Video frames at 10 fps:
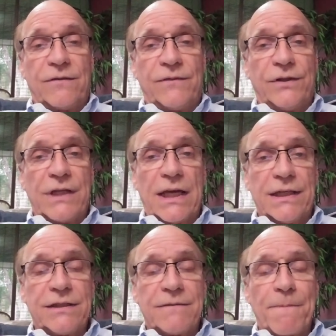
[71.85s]
Phil
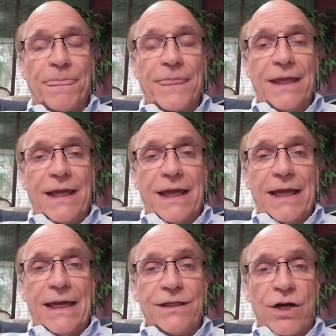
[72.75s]
does,
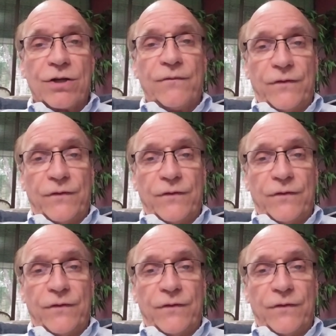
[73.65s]
and Dr.